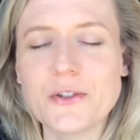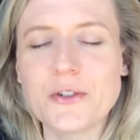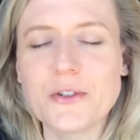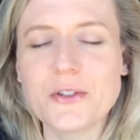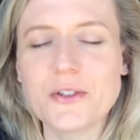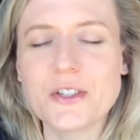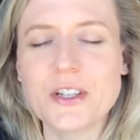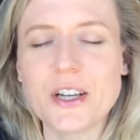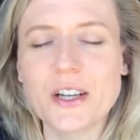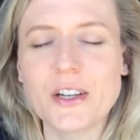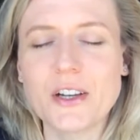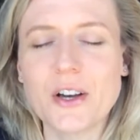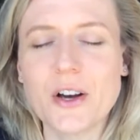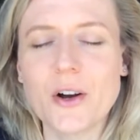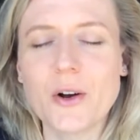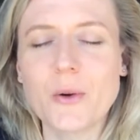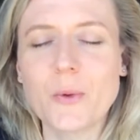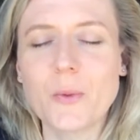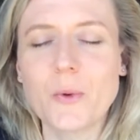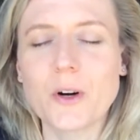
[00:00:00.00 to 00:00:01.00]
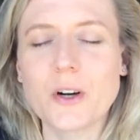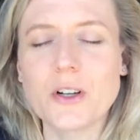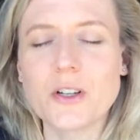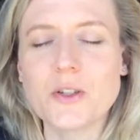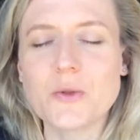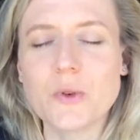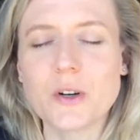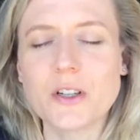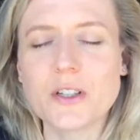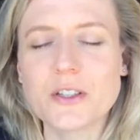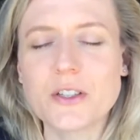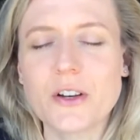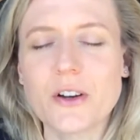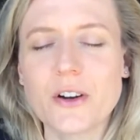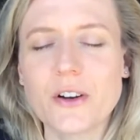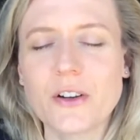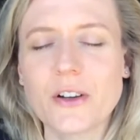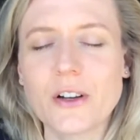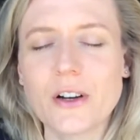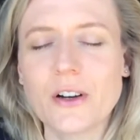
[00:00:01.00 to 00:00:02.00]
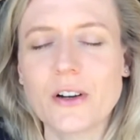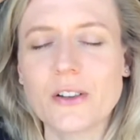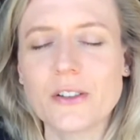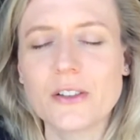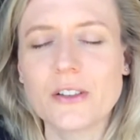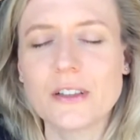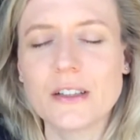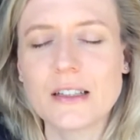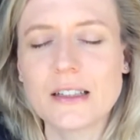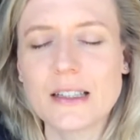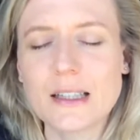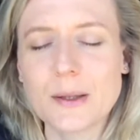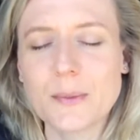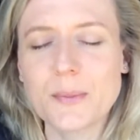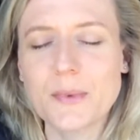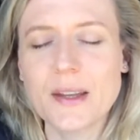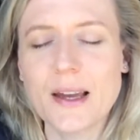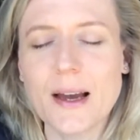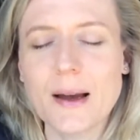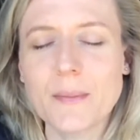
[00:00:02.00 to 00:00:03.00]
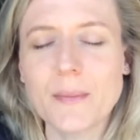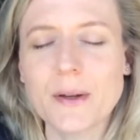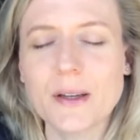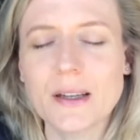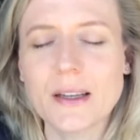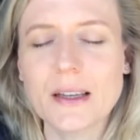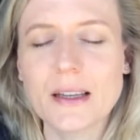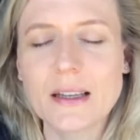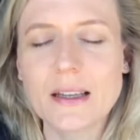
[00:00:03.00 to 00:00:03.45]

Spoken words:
choosing your own words, what is going on. Keep tapping.